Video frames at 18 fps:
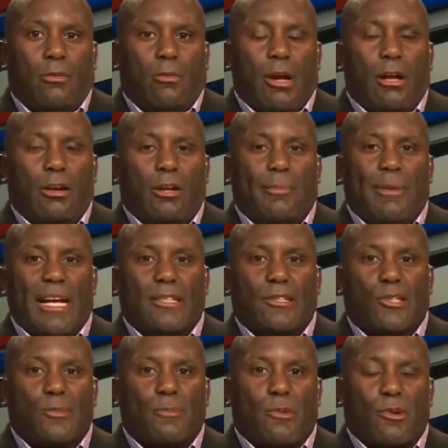Welcome
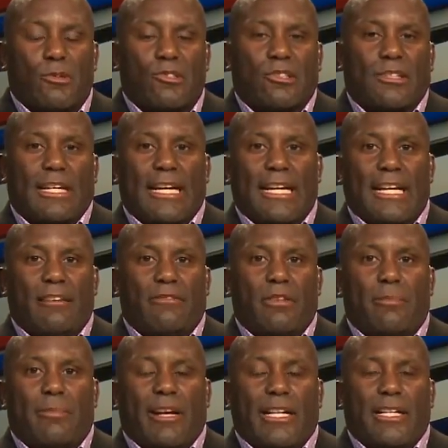back to Sportsline,
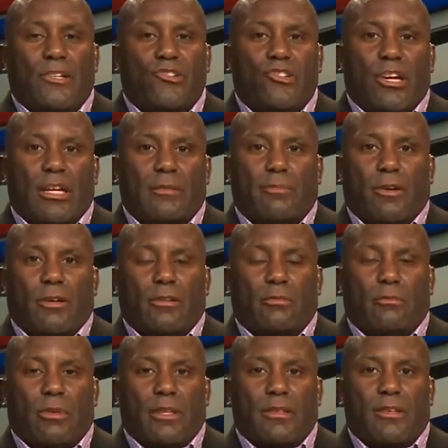everybody. John
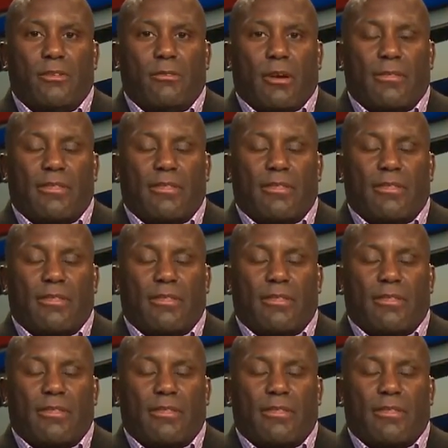Burton with you.